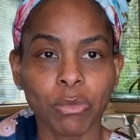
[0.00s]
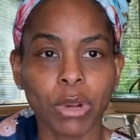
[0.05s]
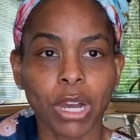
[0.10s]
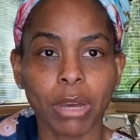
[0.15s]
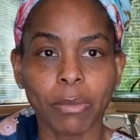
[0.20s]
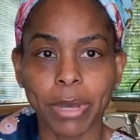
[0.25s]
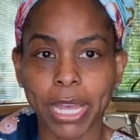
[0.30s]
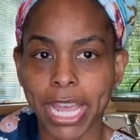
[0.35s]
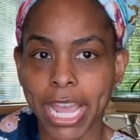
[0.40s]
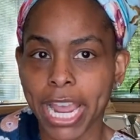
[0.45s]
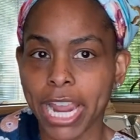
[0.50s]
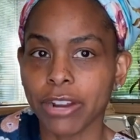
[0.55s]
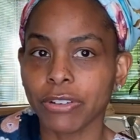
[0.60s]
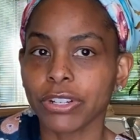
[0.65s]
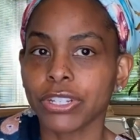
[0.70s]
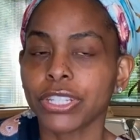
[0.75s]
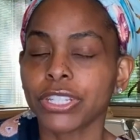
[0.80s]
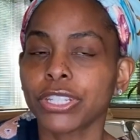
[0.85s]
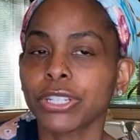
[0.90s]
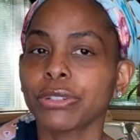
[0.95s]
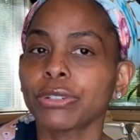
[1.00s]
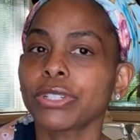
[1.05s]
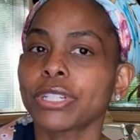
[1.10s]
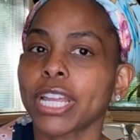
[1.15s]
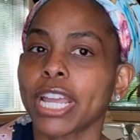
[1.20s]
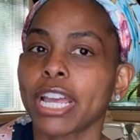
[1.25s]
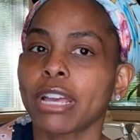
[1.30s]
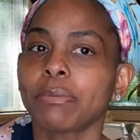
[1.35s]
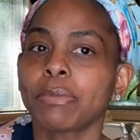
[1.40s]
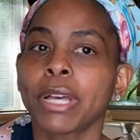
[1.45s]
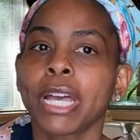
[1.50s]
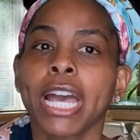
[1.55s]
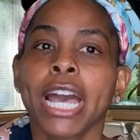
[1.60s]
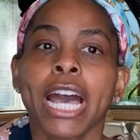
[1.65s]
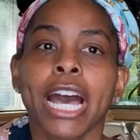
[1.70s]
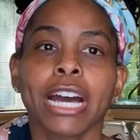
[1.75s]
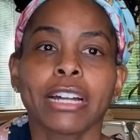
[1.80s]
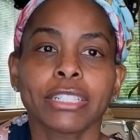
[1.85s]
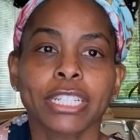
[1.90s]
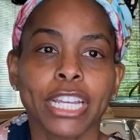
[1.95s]
While my hair is still damp,
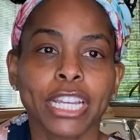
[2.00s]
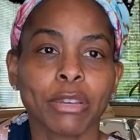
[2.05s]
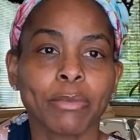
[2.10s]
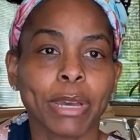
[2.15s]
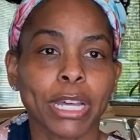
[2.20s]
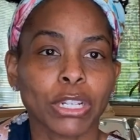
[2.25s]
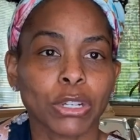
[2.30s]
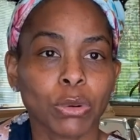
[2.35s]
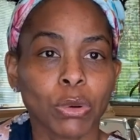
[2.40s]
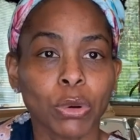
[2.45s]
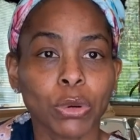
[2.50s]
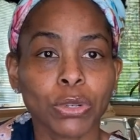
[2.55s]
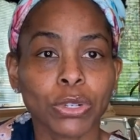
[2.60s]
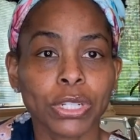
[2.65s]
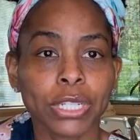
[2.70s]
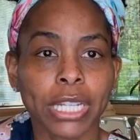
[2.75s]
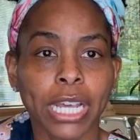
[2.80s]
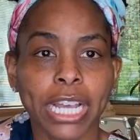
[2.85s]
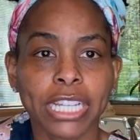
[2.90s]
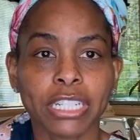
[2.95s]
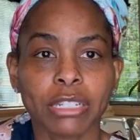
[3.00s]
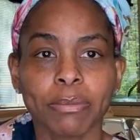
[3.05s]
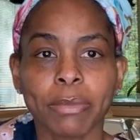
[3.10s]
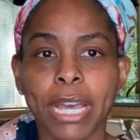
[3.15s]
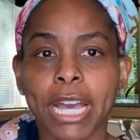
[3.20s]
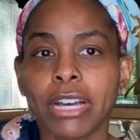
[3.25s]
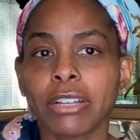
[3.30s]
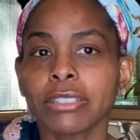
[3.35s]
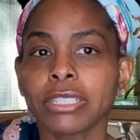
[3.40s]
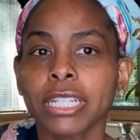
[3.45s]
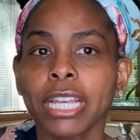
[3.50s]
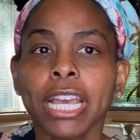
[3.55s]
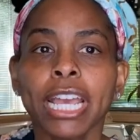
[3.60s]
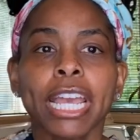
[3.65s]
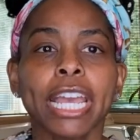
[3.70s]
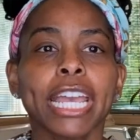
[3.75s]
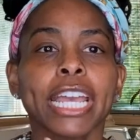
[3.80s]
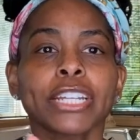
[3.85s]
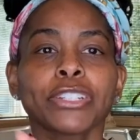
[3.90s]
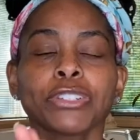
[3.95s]
I'll take about a quarter size amount
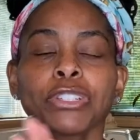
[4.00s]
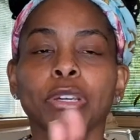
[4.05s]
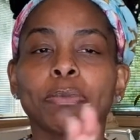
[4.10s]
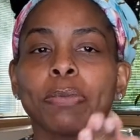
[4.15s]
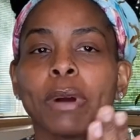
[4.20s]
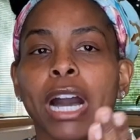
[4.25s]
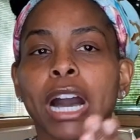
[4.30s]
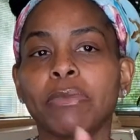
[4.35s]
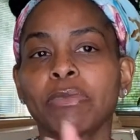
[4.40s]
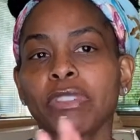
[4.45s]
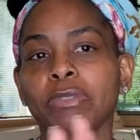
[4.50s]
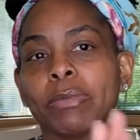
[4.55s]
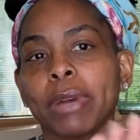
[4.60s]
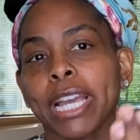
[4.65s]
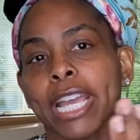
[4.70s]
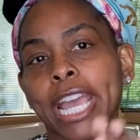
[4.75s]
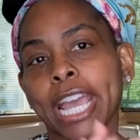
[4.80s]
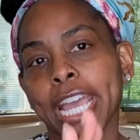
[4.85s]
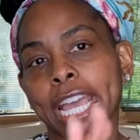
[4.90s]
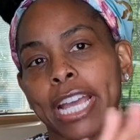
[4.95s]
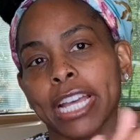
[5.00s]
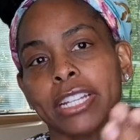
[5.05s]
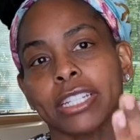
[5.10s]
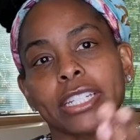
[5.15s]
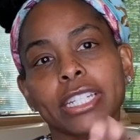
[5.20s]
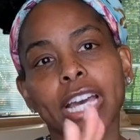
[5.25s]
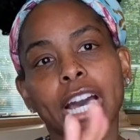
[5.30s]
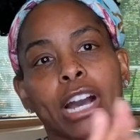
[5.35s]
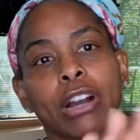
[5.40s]
into the palm of my hand.